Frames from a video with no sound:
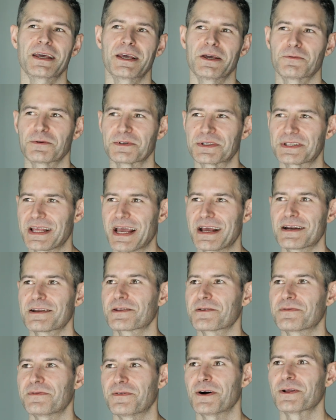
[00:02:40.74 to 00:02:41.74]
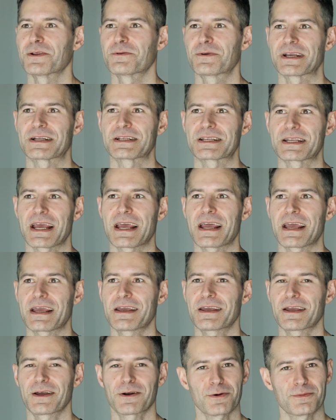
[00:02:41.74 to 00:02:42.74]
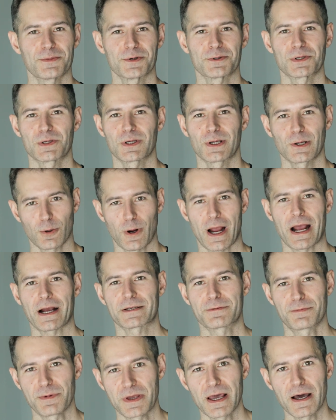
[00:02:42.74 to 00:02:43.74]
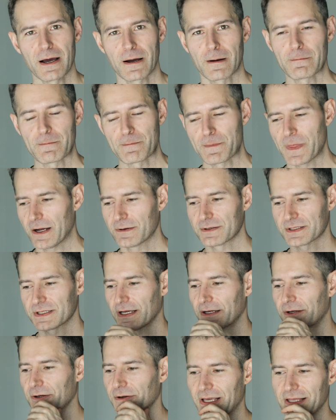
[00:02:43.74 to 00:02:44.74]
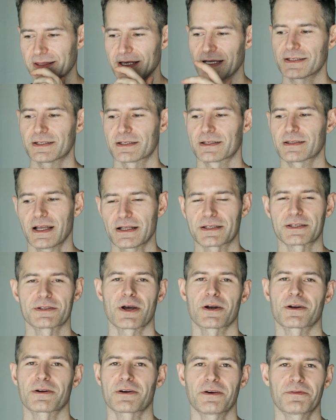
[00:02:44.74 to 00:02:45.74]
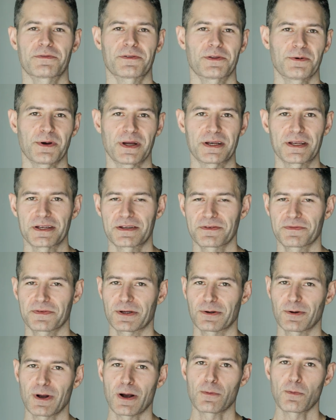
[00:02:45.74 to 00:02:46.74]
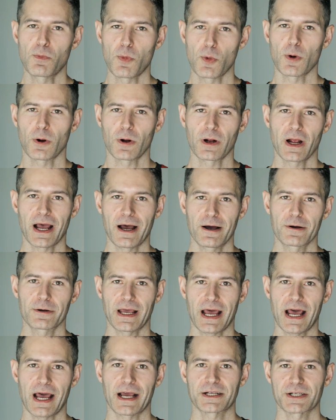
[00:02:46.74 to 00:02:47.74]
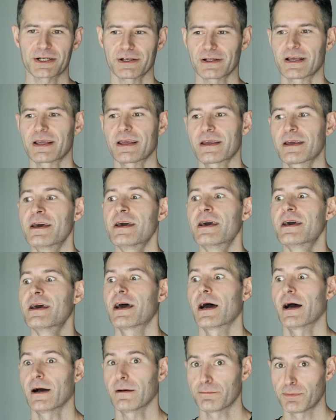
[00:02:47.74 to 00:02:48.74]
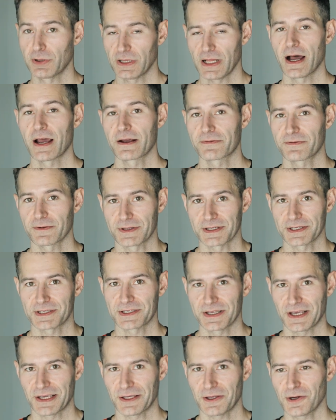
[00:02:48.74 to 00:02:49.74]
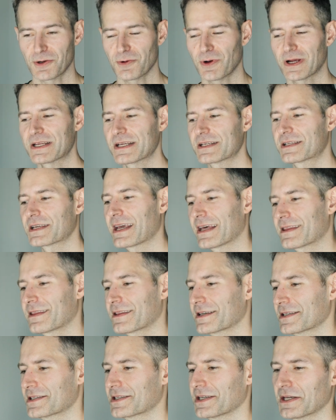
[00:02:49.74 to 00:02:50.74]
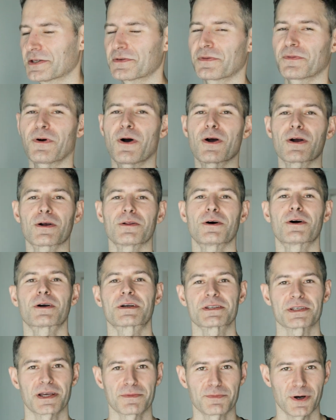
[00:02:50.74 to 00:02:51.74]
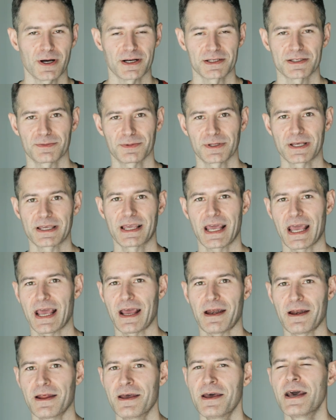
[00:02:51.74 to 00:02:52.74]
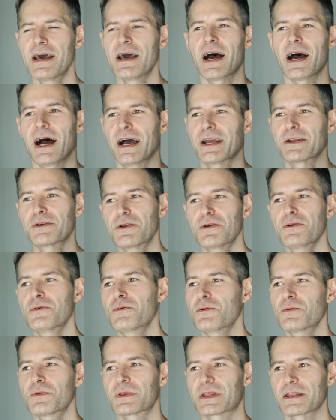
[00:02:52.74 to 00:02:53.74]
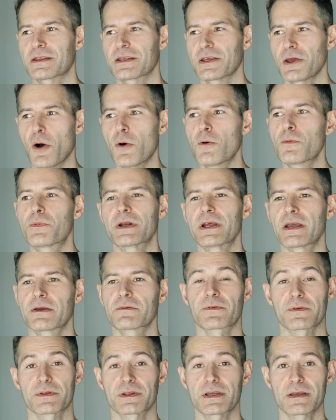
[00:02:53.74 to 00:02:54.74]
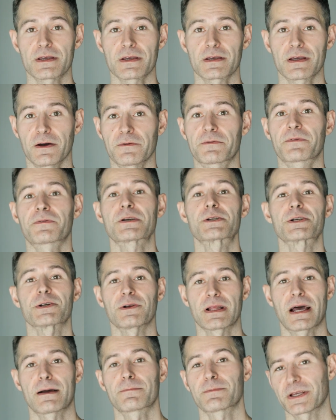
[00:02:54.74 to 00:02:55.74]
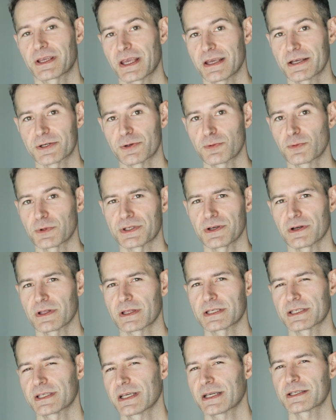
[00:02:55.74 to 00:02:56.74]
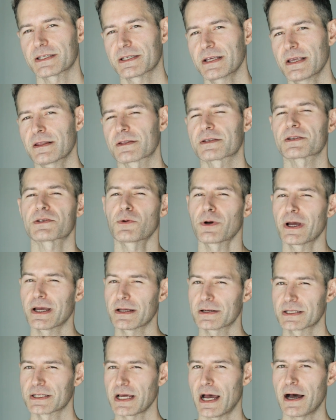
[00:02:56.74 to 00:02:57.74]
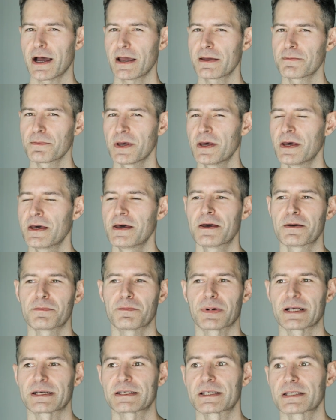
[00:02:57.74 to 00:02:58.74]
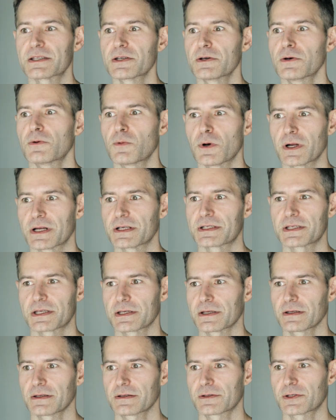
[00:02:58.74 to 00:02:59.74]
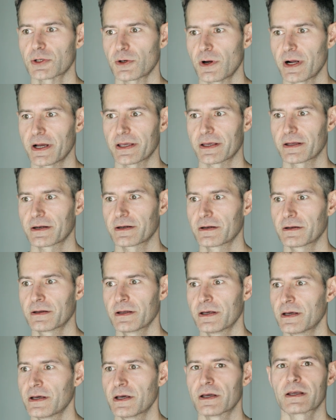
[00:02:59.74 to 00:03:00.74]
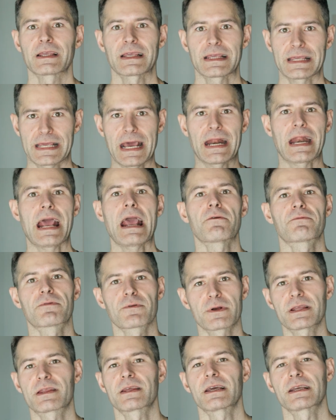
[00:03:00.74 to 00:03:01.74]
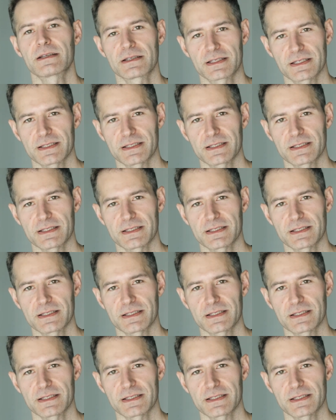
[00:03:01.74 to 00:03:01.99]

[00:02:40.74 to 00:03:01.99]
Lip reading: It was then in the following day, it almost cracked me up. I was like, okay, that's not enough though. I need to figure out more how to actually apply for this thing. You know, I need to get this as far along as I possibly can. I knew that the opening for the official application was on the 16th, so I had time, but I still wanted to try and get everything